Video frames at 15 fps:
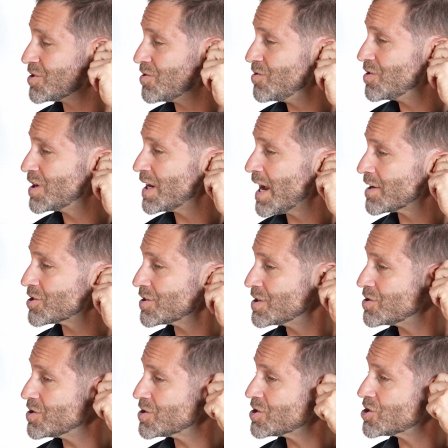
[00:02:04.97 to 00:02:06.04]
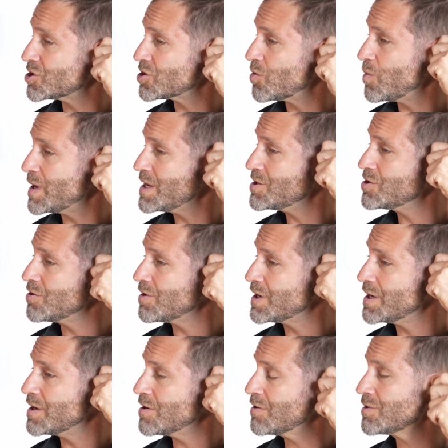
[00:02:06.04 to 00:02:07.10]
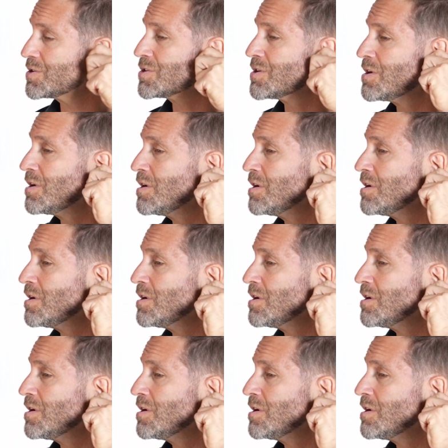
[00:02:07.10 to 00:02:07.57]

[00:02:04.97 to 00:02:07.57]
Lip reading: So you can actually just squeeze your ears.